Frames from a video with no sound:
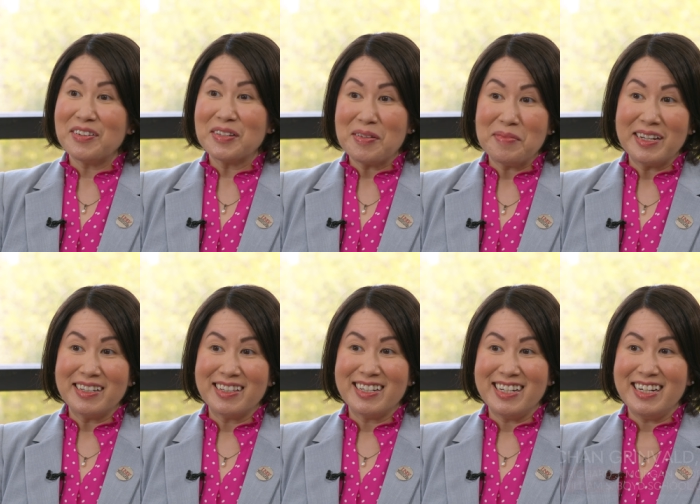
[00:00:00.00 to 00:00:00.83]
only been
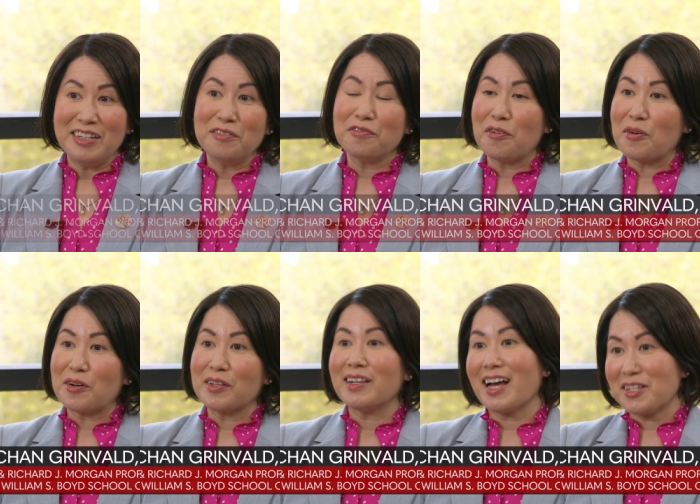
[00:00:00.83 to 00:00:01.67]
the dean for
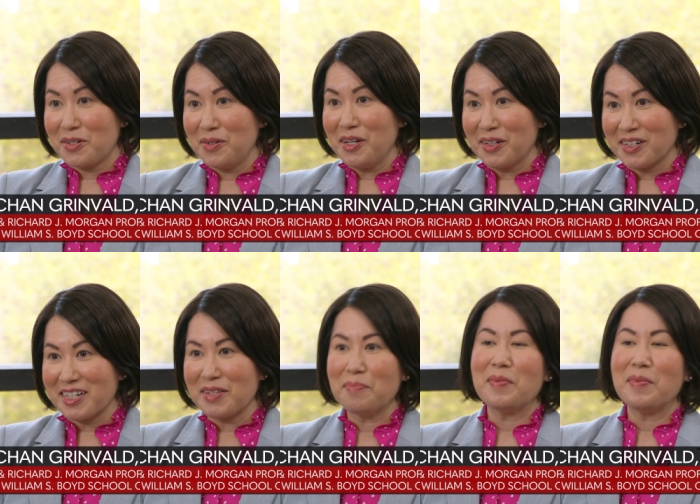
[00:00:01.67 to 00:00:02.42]
the last two years,